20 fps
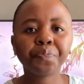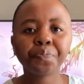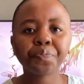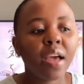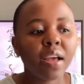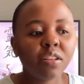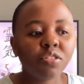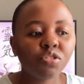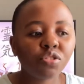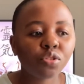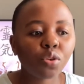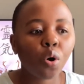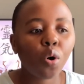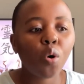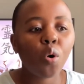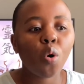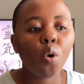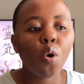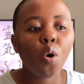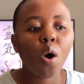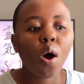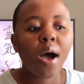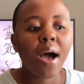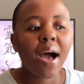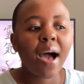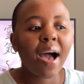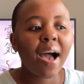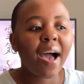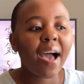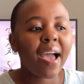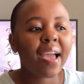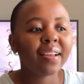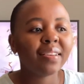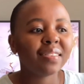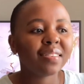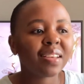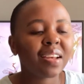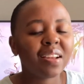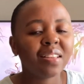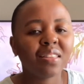and so I
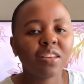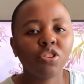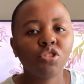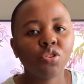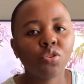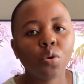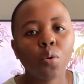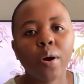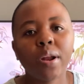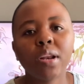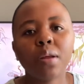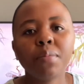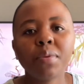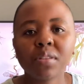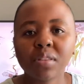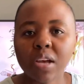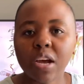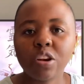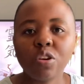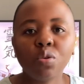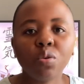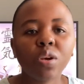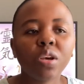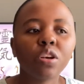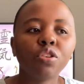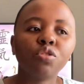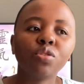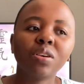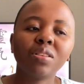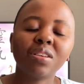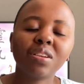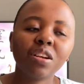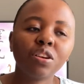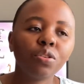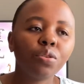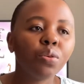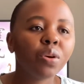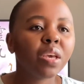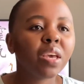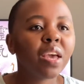decided that, you know what, let me start looking. So I started
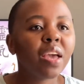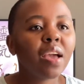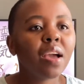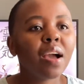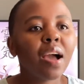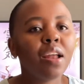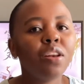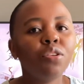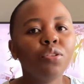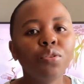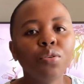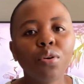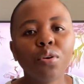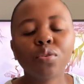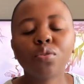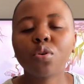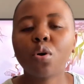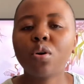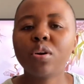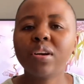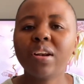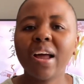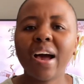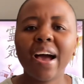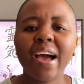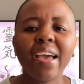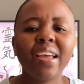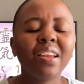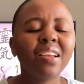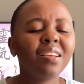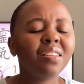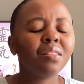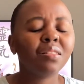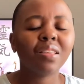looking. I looked online.